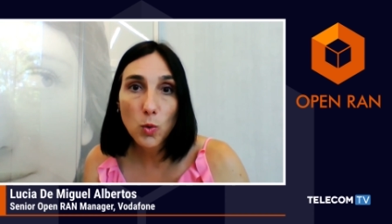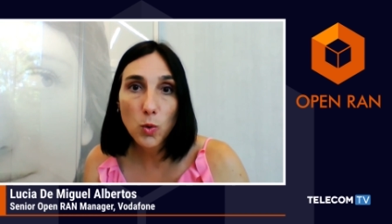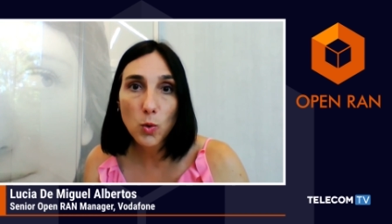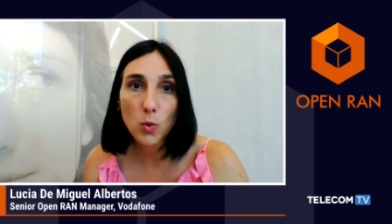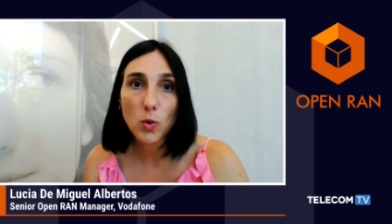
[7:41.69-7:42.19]

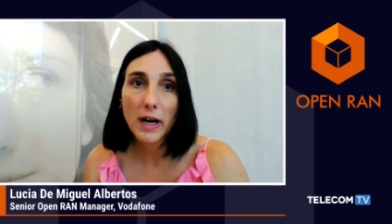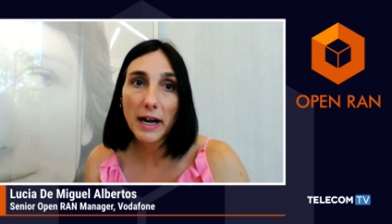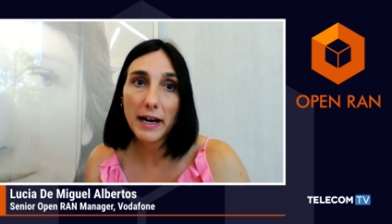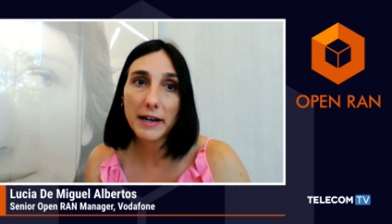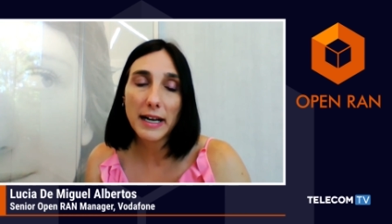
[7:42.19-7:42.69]
who
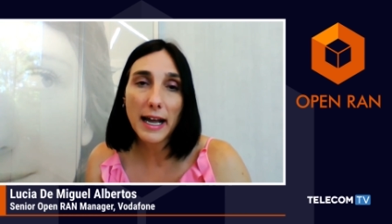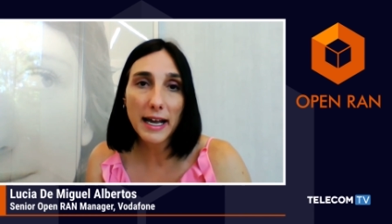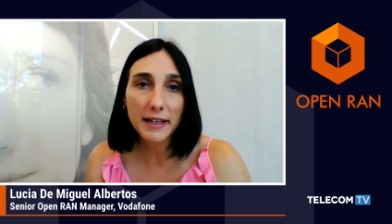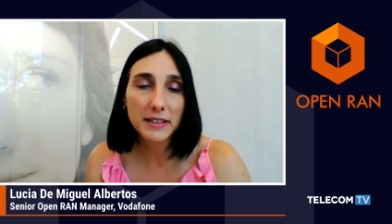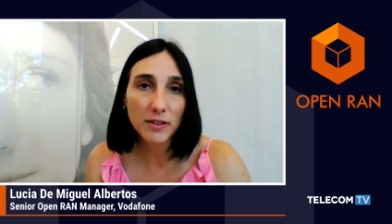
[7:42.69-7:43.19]
are
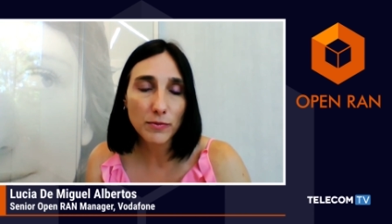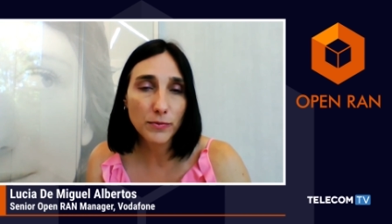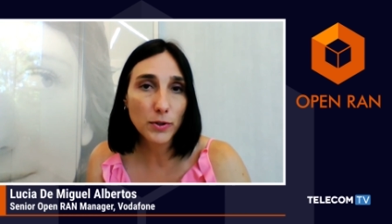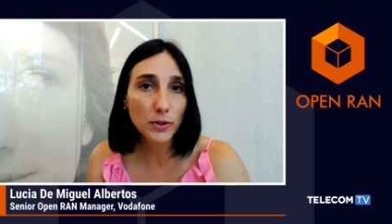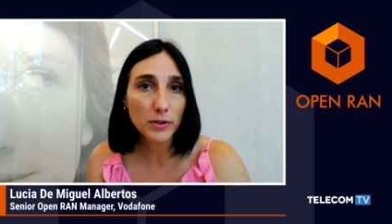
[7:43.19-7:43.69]
acting
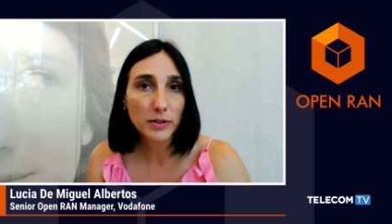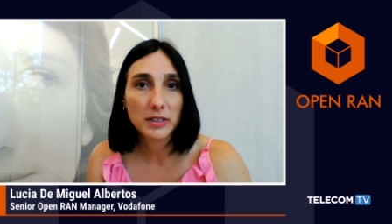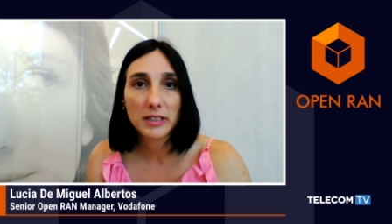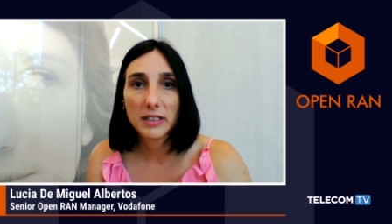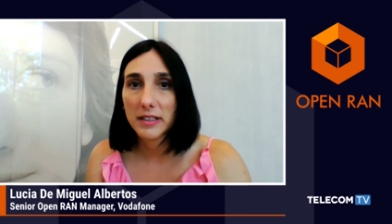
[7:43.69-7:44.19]
for
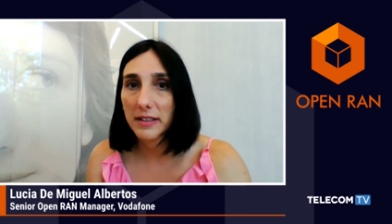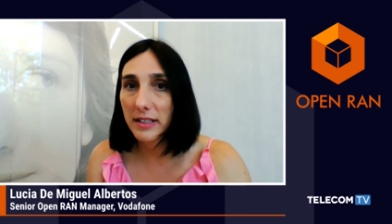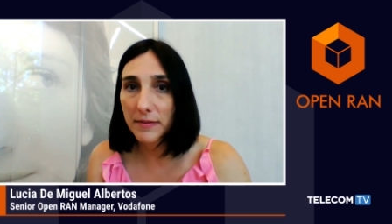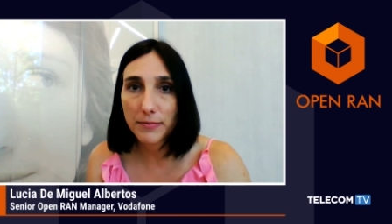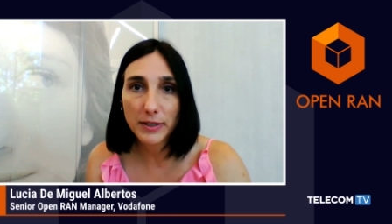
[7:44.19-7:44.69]

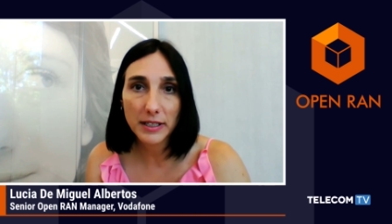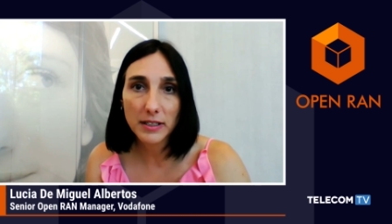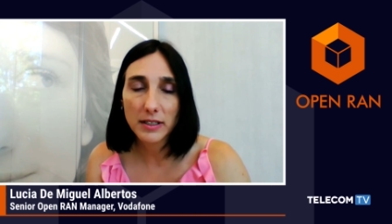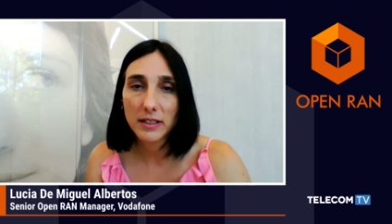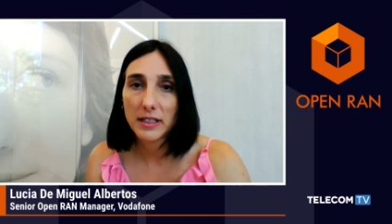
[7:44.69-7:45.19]

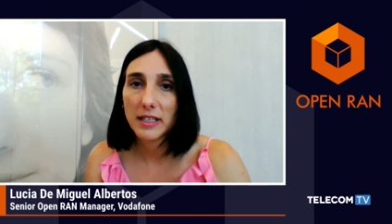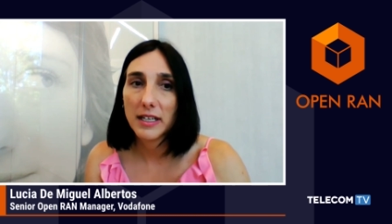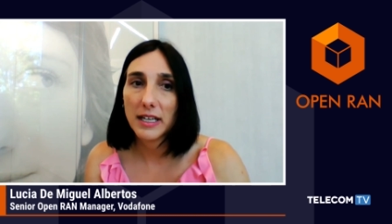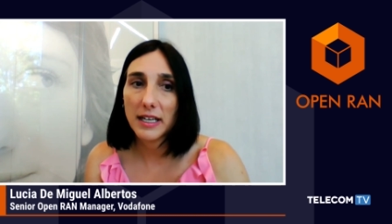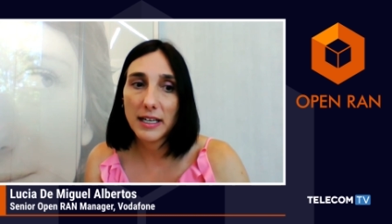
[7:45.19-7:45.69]
different
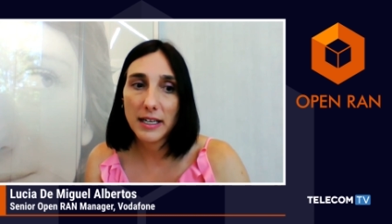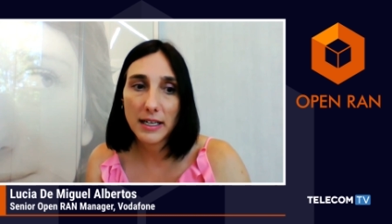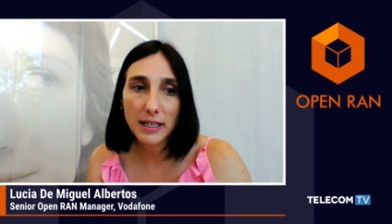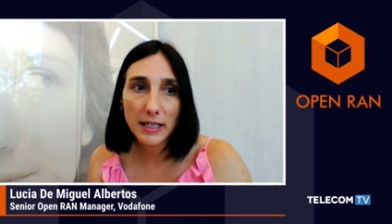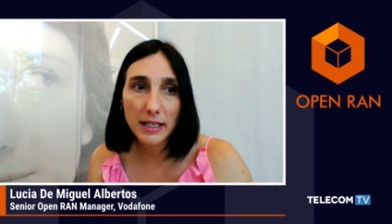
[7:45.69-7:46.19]

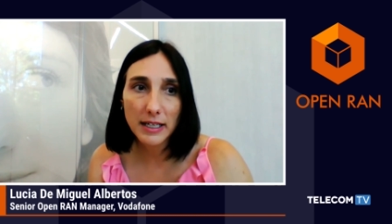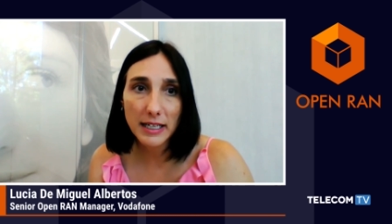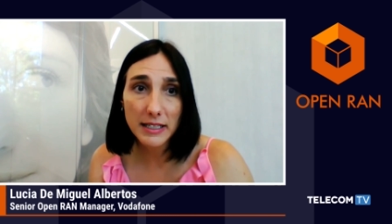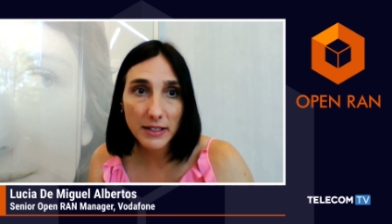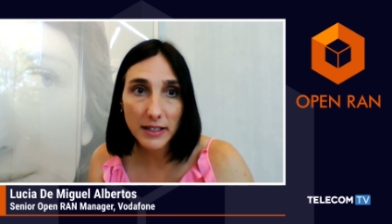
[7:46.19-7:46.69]

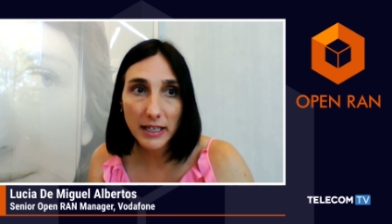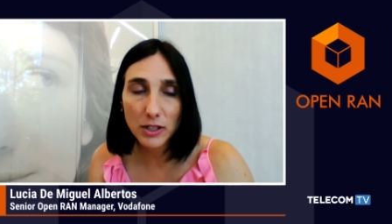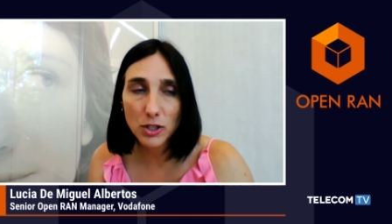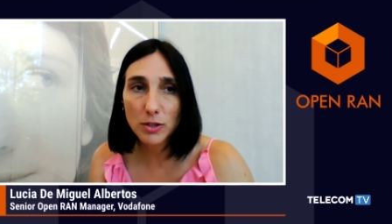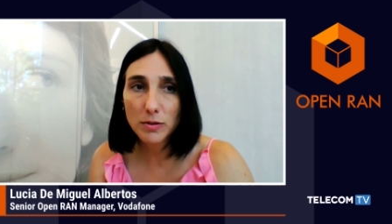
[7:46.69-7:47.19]

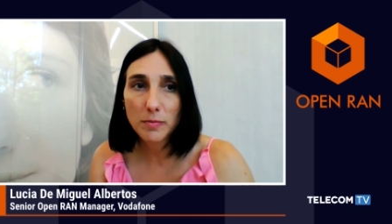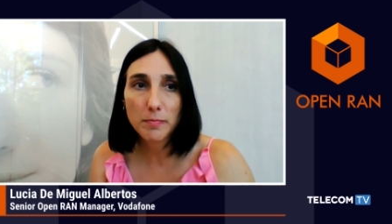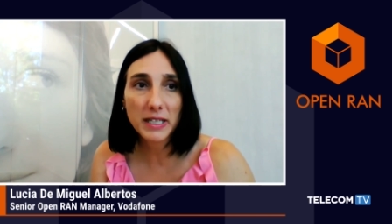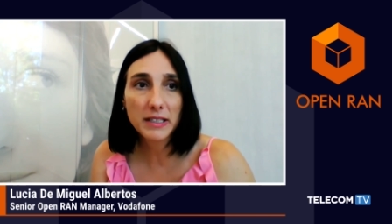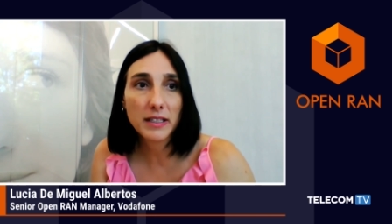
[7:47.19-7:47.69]
scenarios,
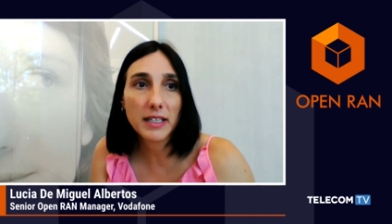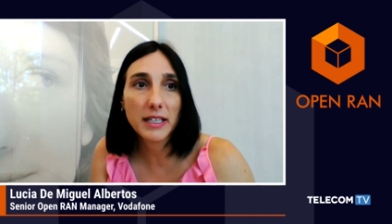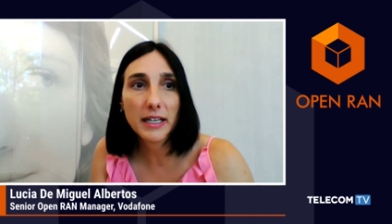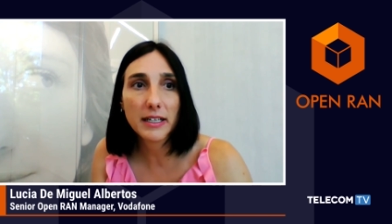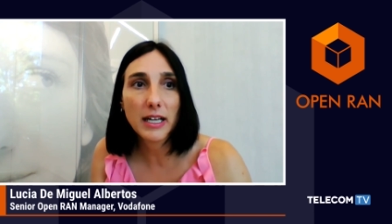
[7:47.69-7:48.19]
but they
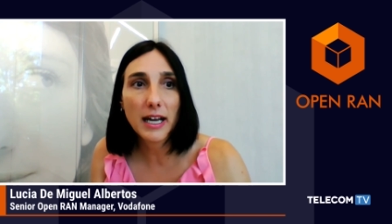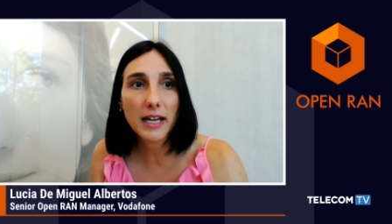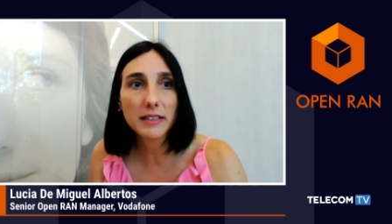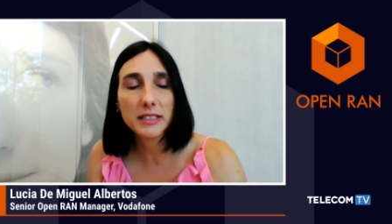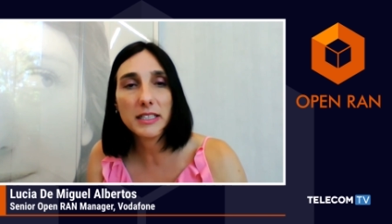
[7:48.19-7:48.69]
can
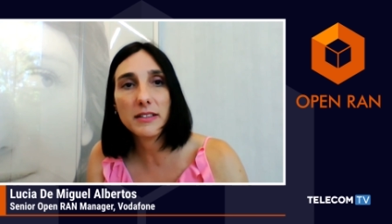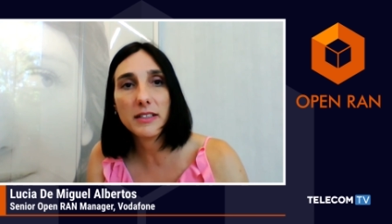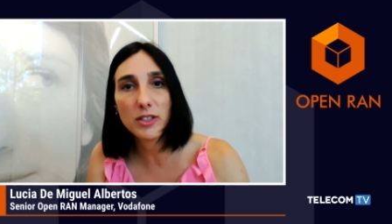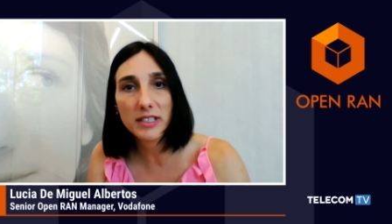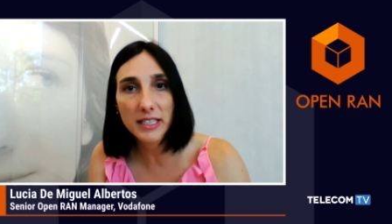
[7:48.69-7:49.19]
act in
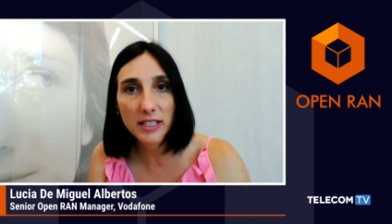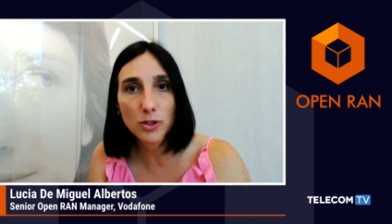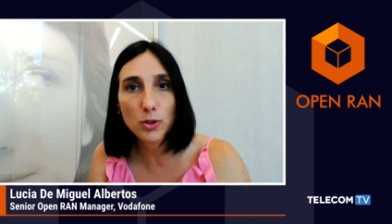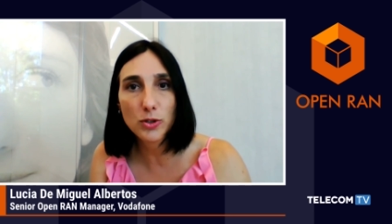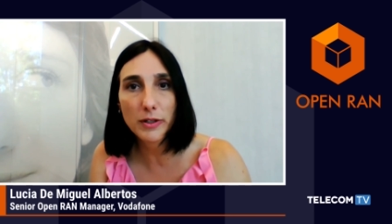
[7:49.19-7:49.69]
the
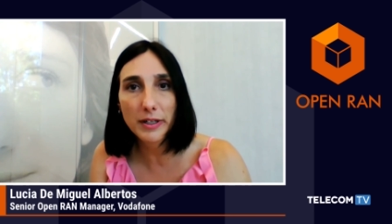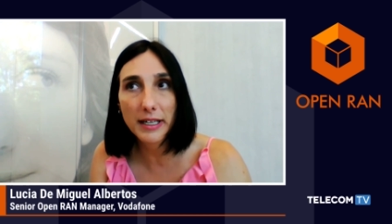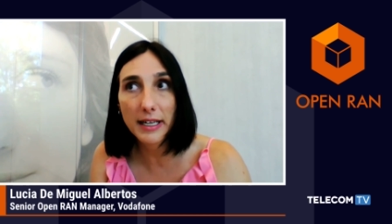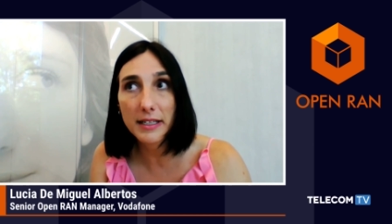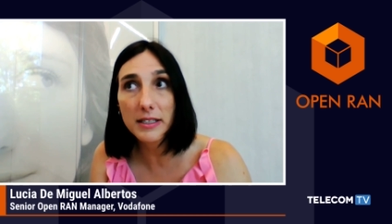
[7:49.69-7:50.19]
same user
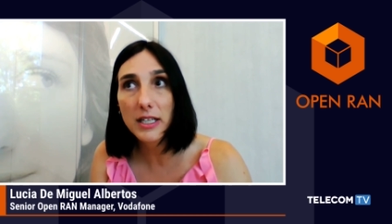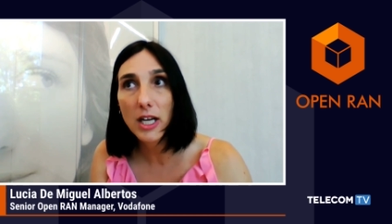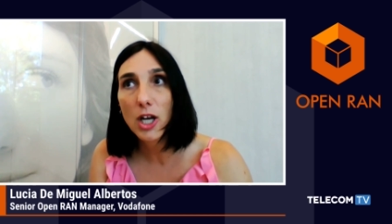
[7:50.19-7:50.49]
case.